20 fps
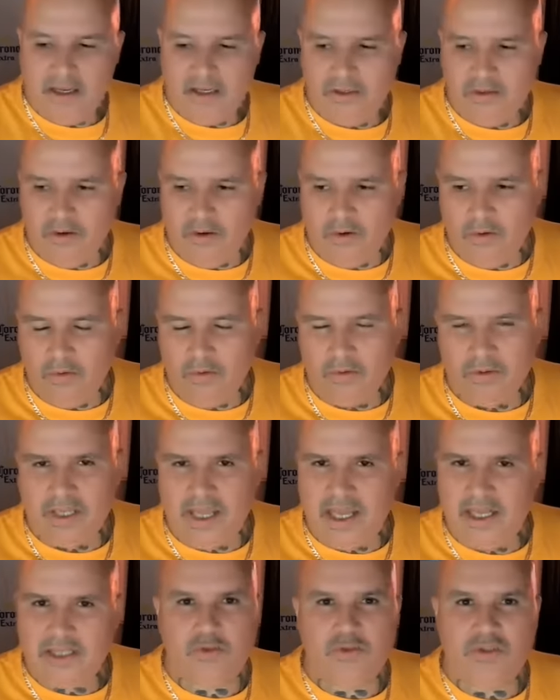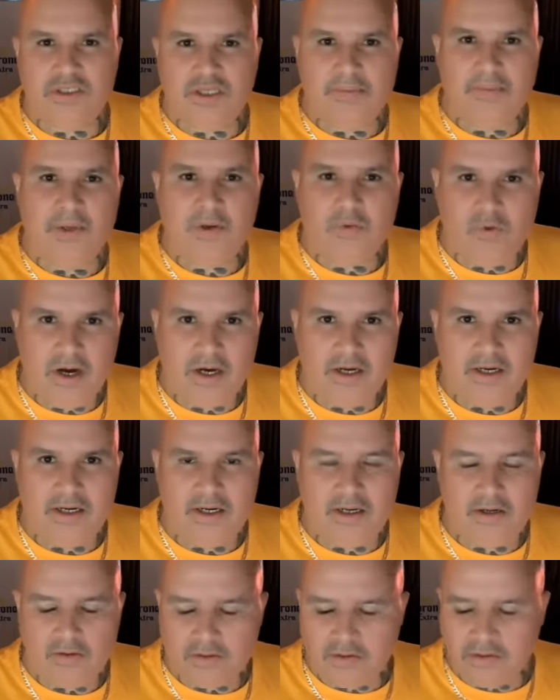You know, can't you see me running
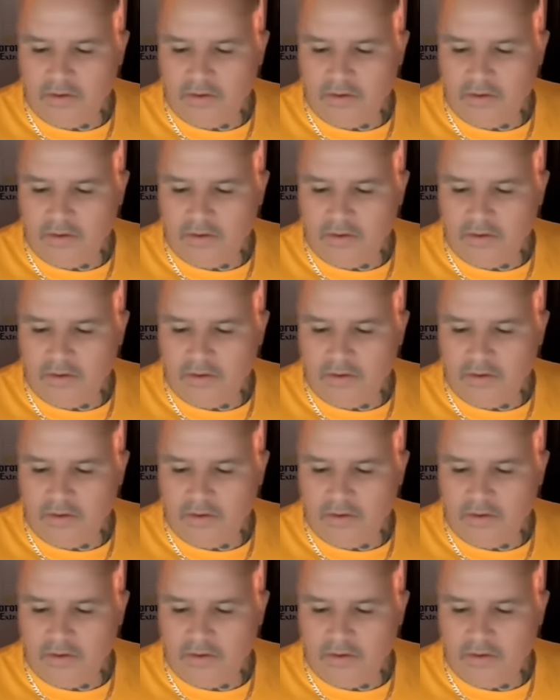here?